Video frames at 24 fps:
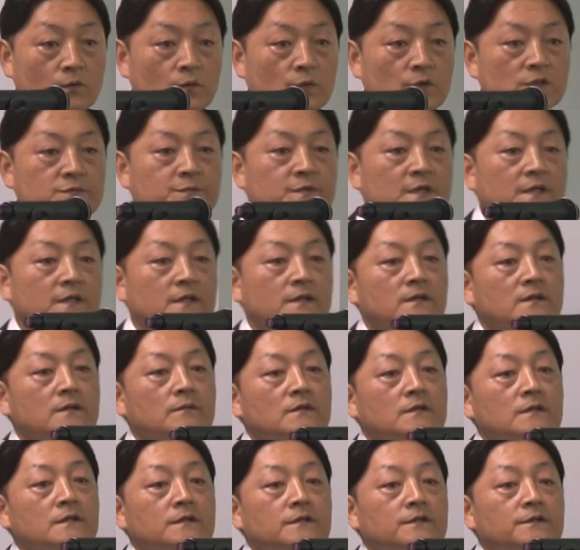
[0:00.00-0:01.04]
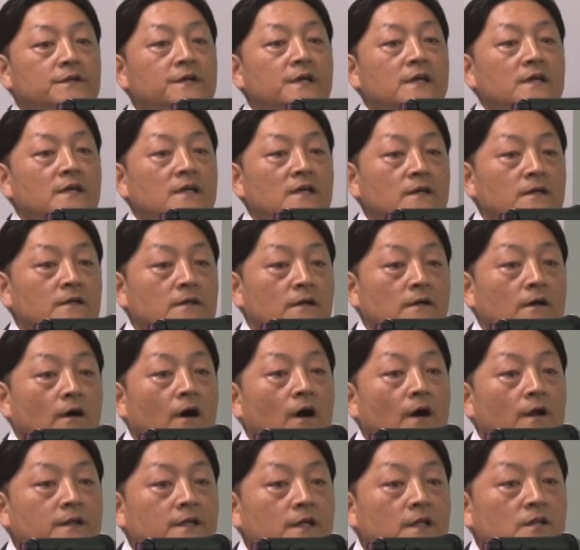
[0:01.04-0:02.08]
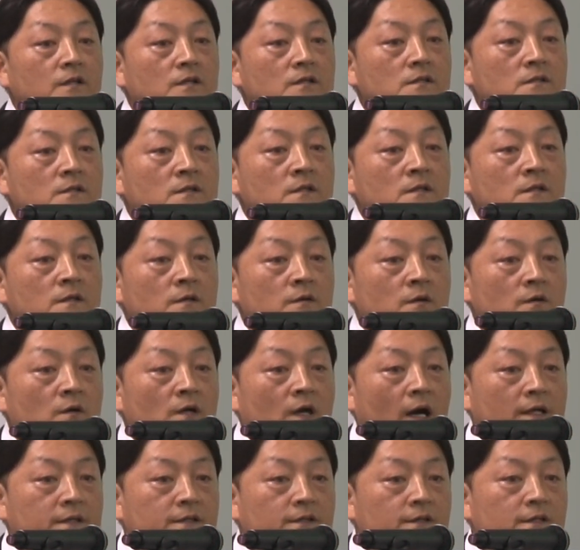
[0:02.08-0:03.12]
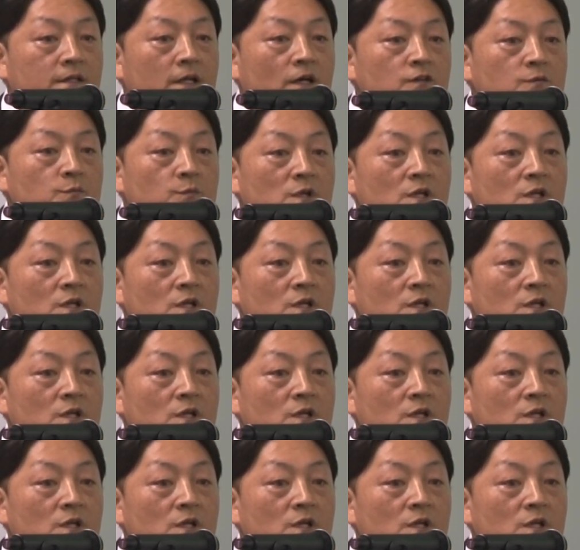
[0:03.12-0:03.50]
Which means 3,000